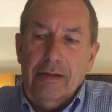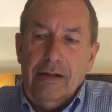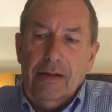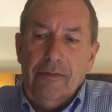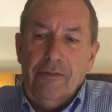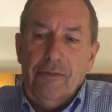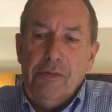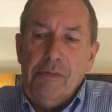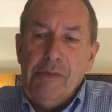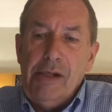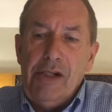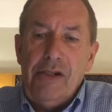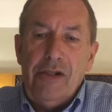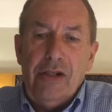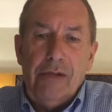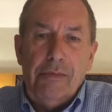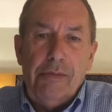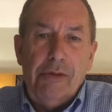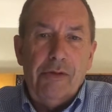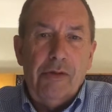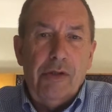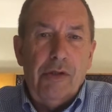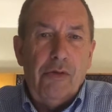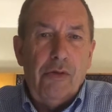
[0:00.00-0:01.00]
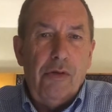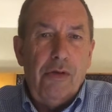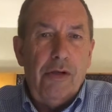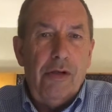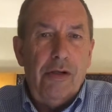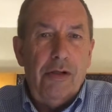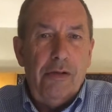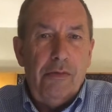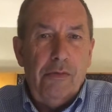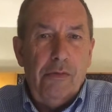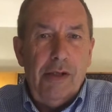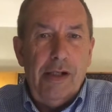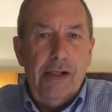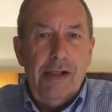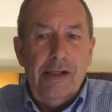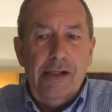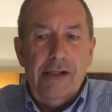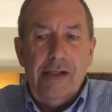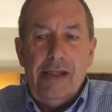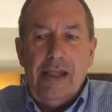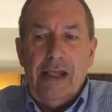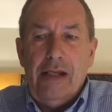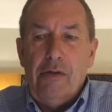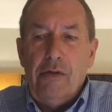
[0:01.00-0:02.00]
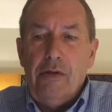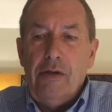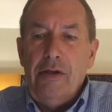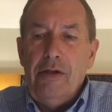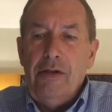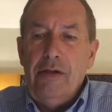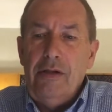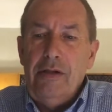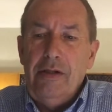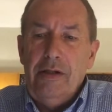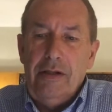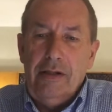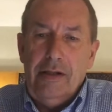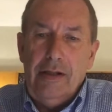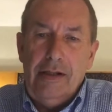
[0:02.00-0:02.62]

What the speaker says: information about the order, what it is they ordered,